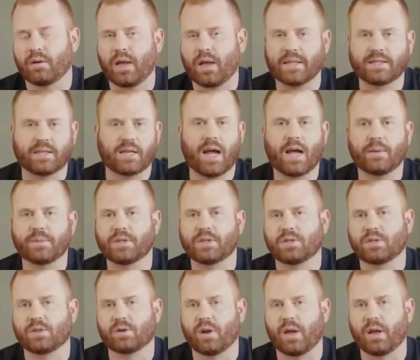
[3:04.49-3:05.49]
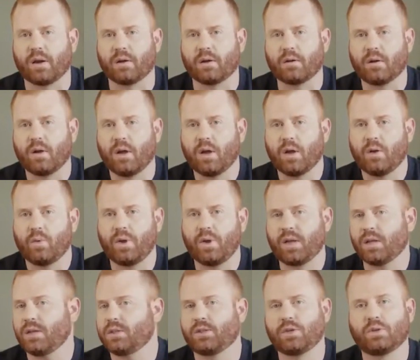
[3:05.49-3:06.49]
As an options trader, we
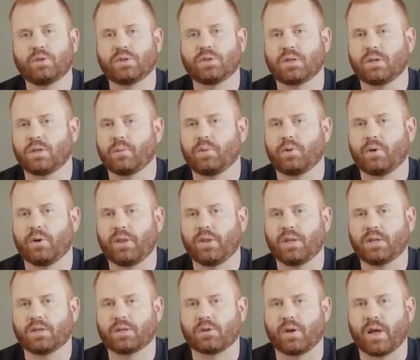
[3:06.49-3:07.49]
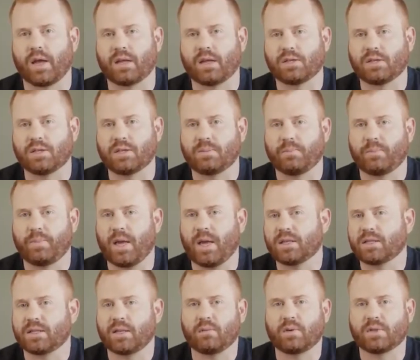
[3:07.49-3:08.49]
can choose to deploy these strategies
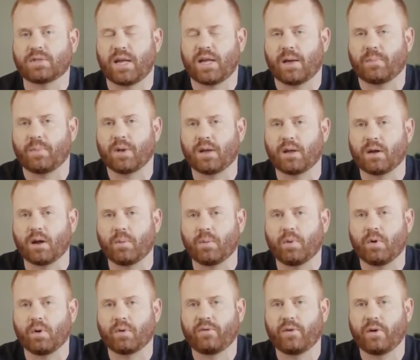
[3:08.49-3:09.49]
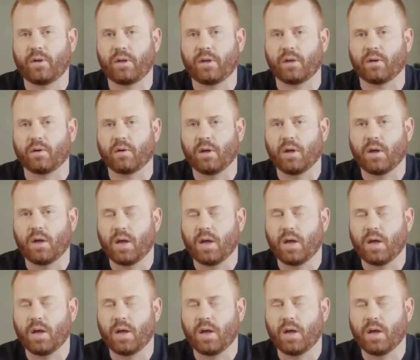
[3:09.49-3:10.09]
based on what's happening in our portfolio.